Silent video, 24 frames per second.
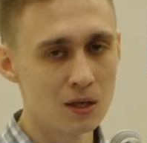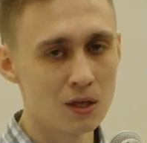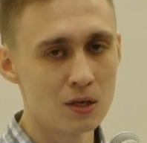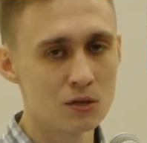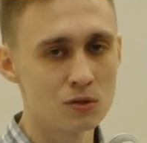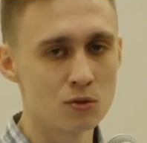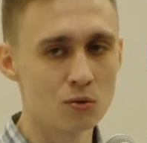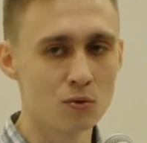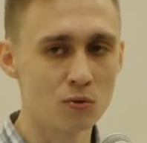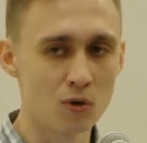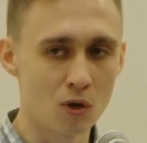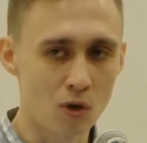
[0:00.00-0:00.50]

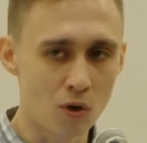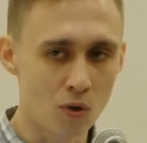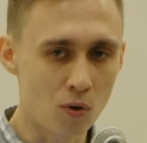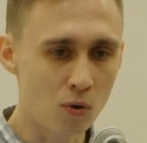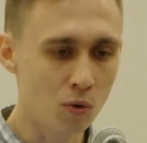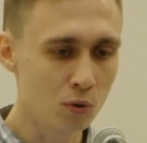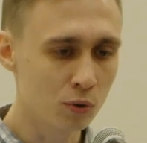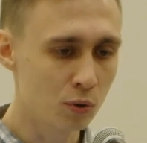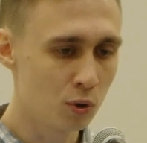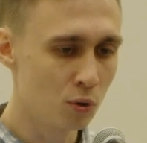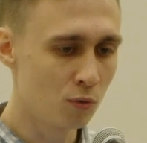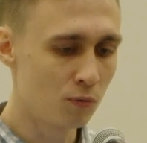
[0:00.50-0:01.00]
So the
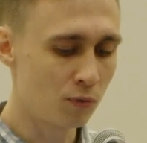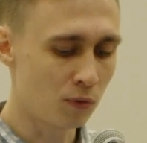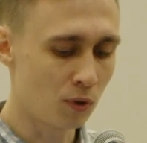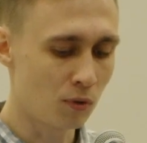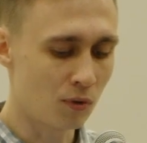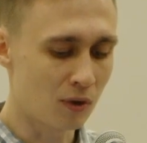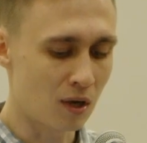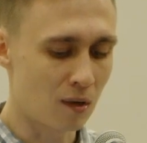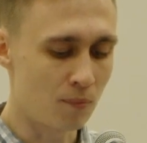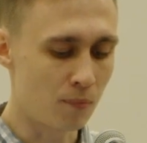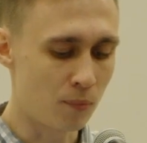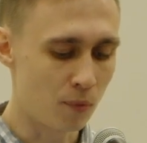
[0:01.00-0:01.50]
whole Qflow
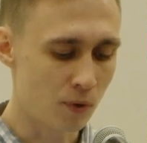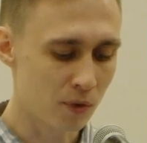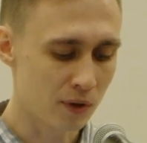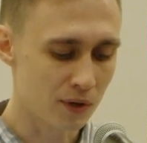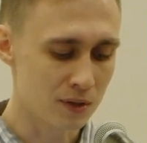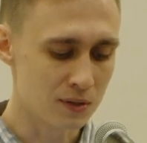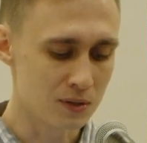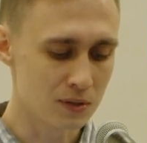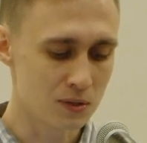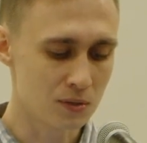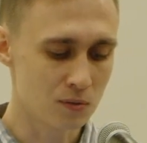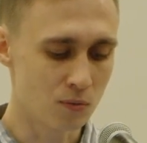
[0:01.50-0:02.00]

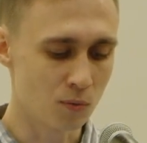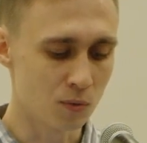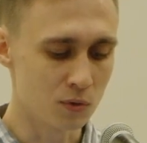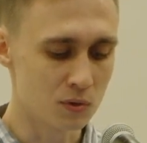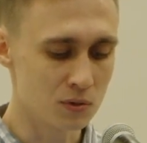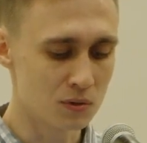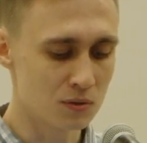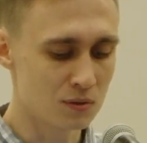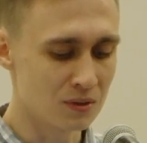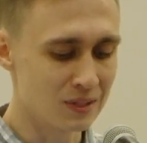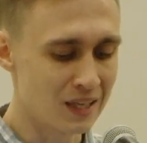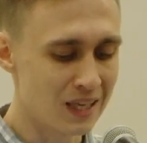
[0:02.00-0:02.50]
components
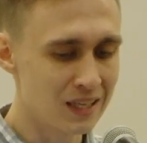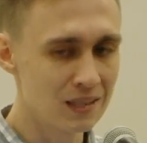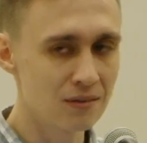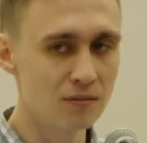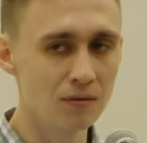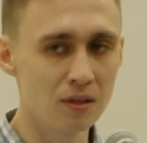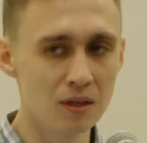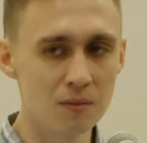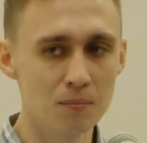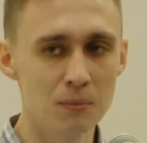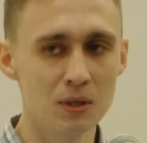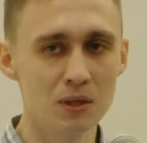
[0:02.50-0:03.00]
was
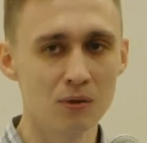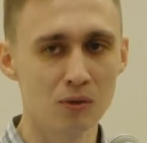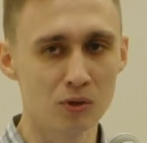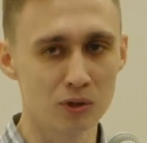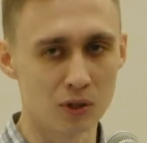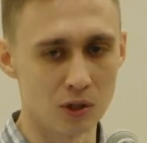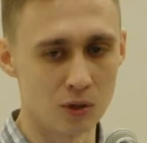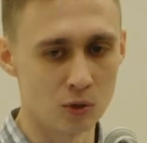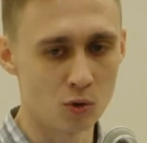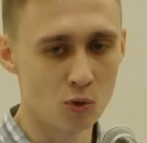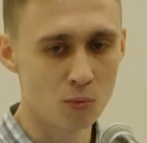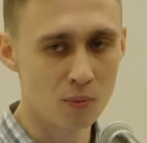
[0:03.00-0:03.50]
natively built
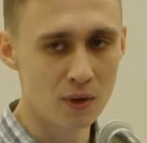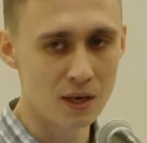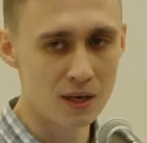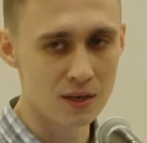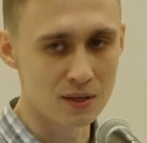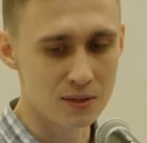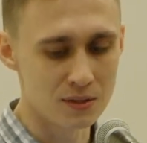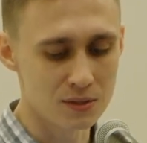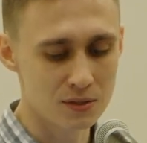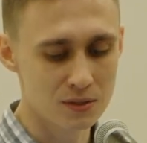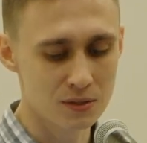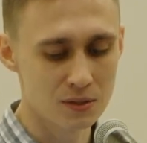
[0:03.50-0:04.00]
in
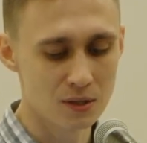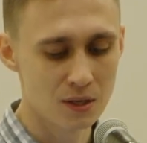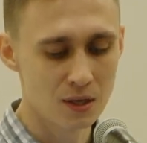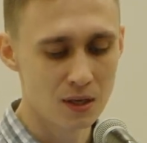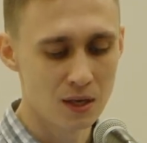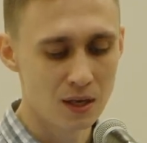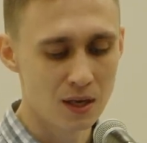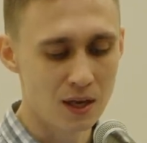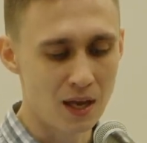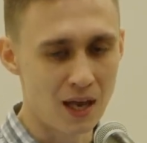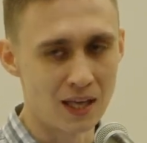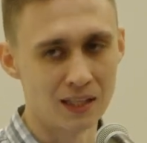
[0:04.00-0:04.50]
Kubernetes,
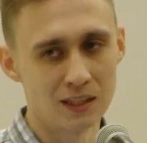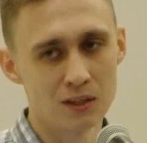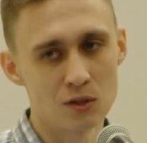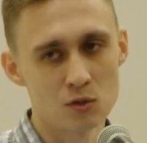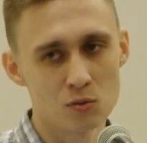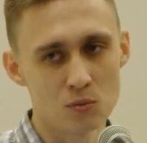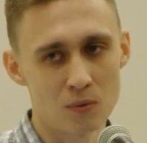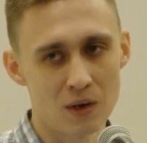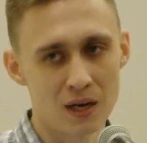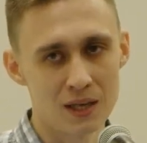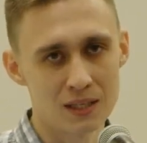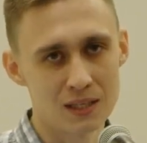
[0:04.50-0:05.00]
and that is
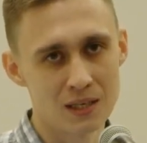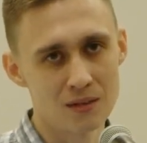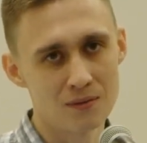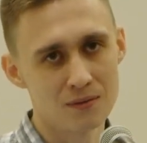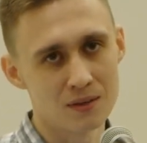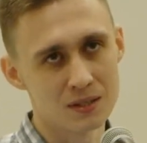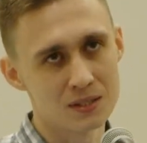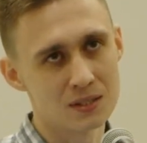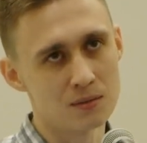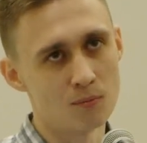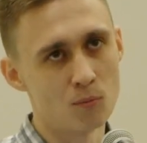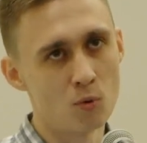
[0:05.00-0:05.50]
why it gives
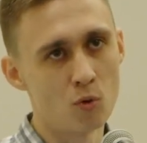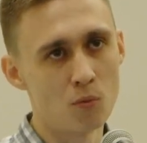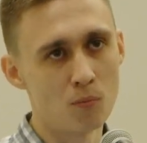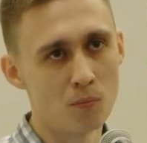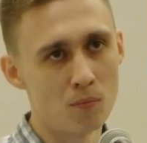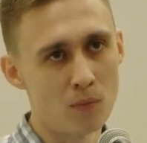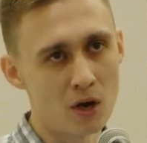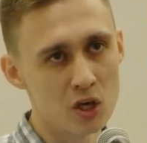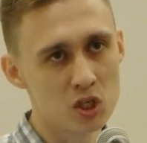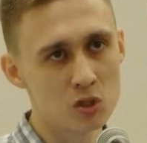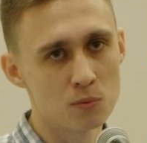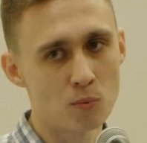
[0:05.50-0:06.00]
us
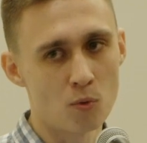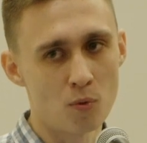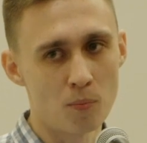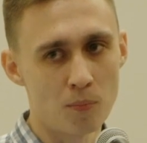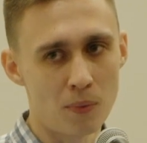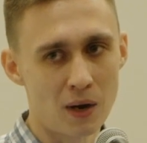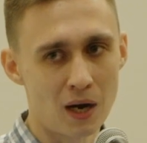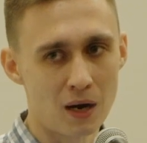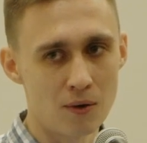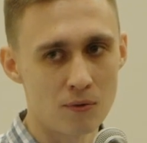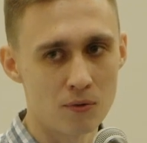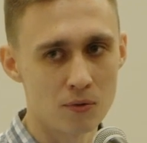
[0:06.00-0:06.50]
much more
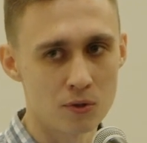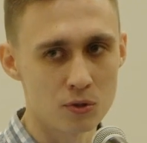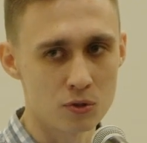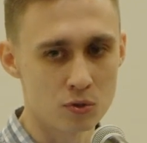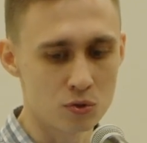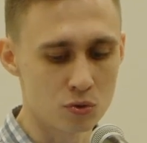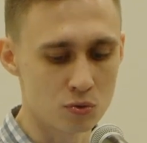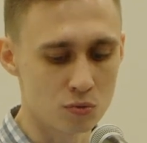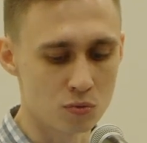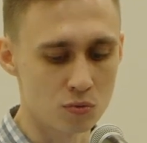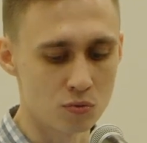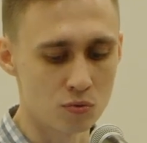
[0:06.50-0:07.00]
power
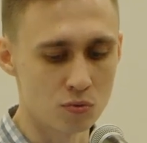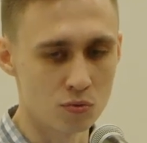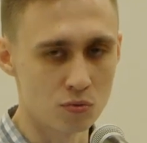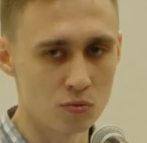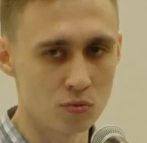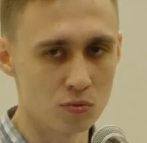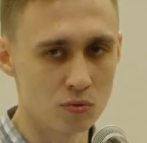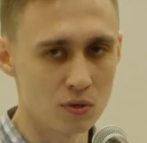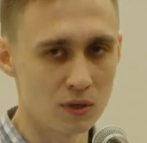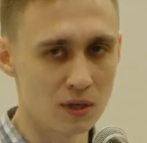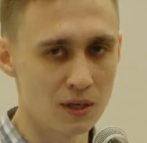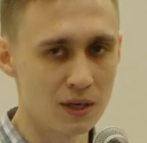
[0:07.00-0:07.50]

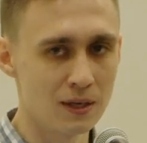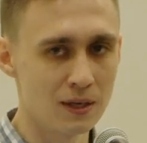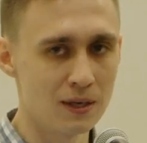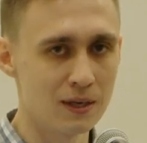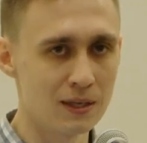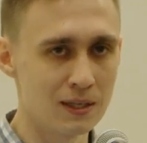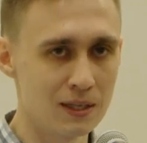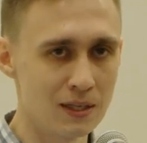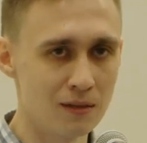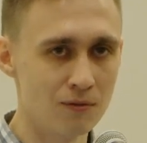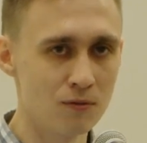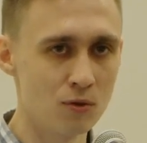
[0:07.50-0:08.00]
to
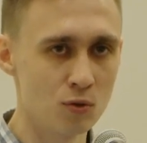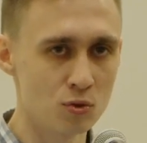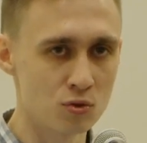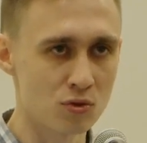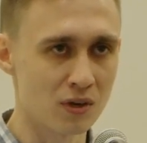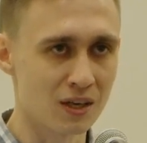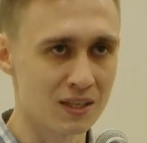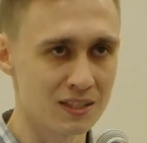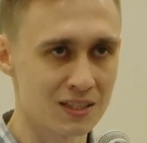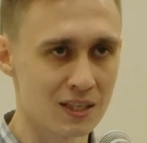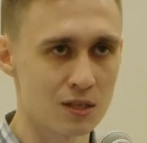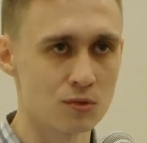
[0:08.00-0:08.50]
give user
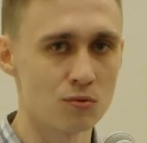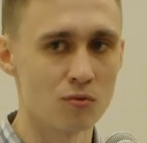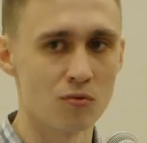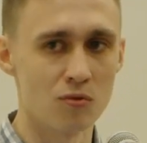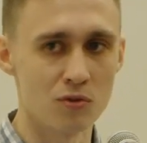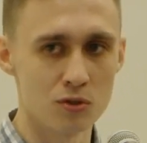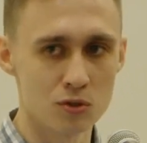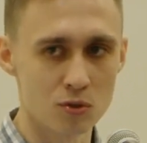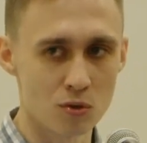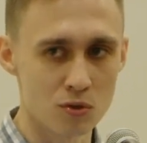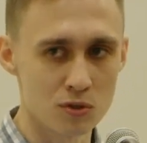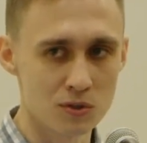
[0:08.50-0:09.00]
access to the
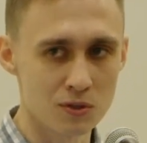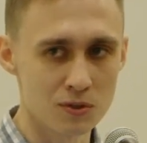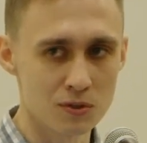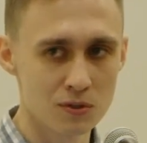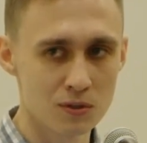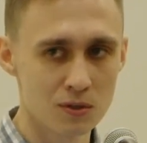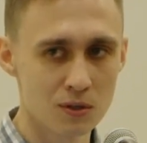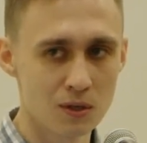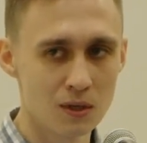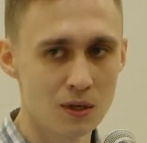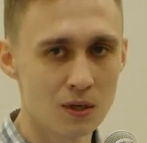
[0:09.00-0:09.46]
resources.